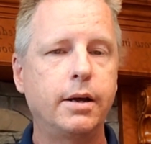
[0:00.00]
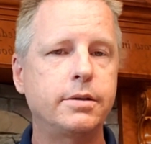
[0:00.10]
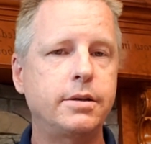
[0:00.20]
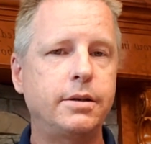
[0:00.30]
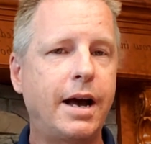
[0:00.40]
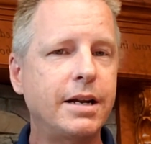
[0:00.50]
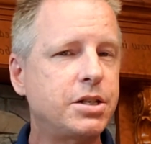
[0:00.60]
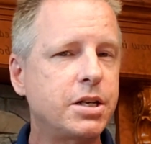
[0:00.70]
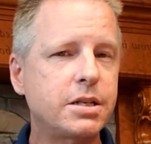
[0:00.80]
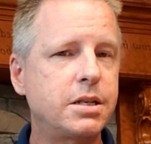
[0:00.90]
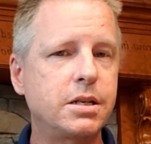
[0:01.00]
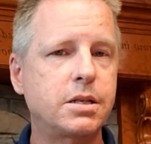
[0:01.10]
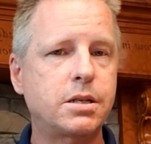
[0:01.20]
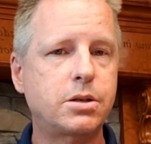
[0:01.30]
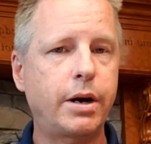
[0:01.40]
See, not just his
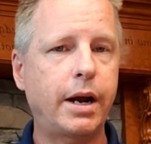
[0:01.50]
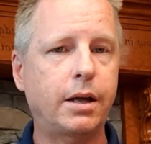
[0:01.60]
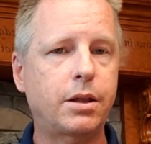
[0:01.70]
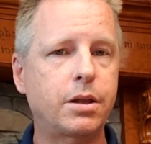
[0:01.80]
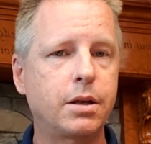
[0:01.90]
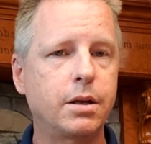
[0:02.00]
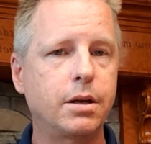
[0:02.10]
strength